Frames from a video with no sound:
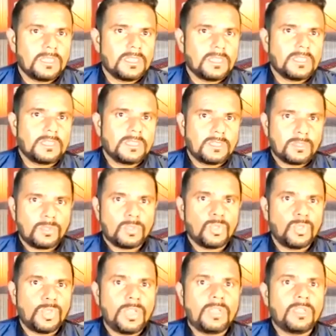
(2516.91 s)
So you
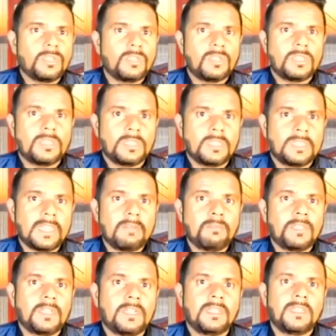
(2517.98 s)
need the time
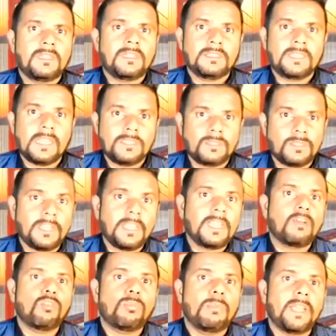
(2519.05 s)
that cells to
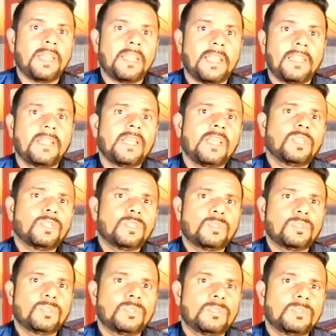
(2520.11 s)
recover back and
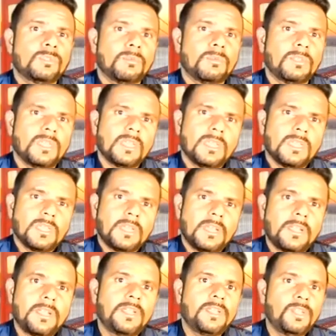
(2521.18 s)
to
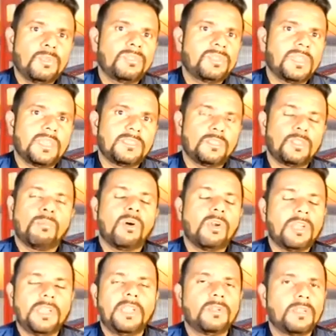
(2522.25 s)
create new cells. Your body
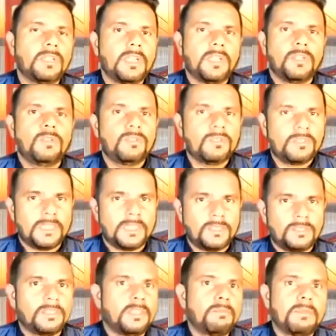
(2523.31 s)
need to create new cells to
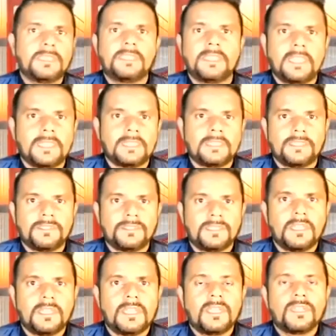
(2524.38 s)
replace the dead cells.
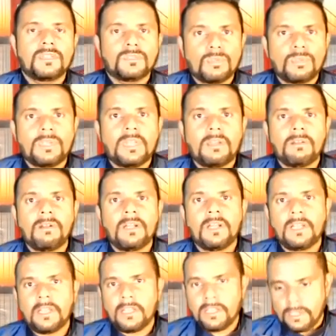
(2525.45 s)
So they
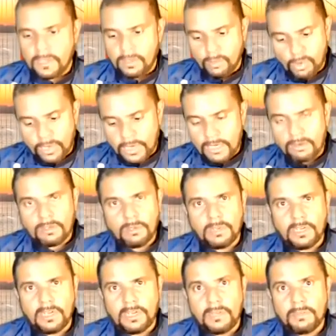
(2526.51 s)
won't allow the
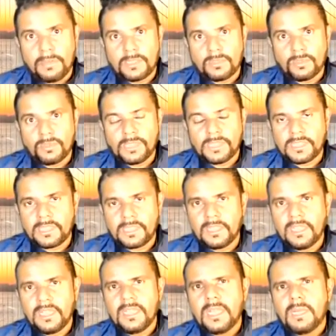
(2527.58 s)
debris to go inside.
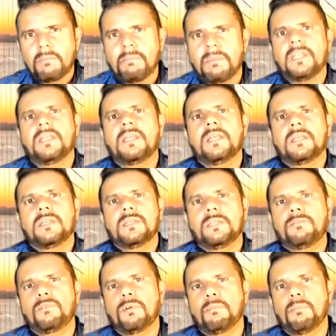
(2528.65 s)
But if
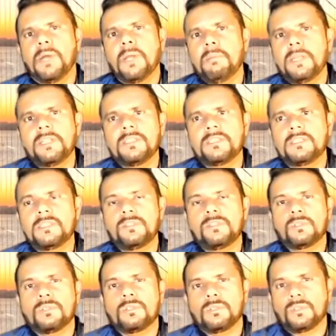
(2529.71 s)
you're biomagnetism,
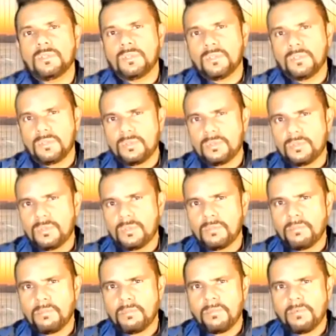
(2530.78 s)
so the
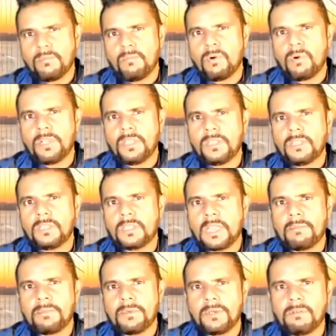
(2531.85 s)
body
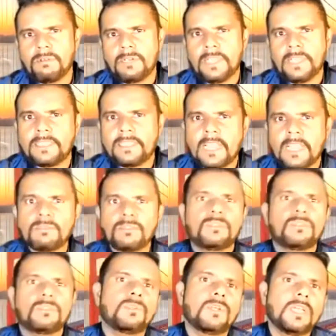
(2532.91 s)
time will take times
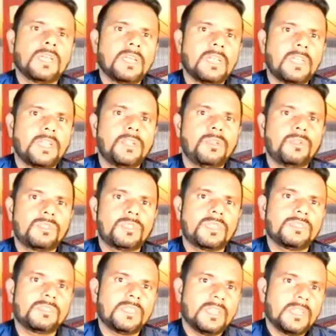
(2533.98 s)
to create new
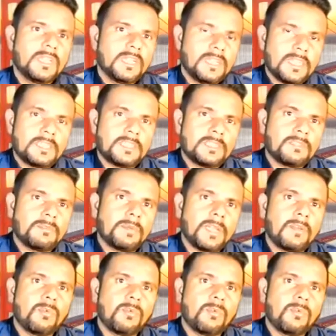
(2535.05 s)
cells. That is where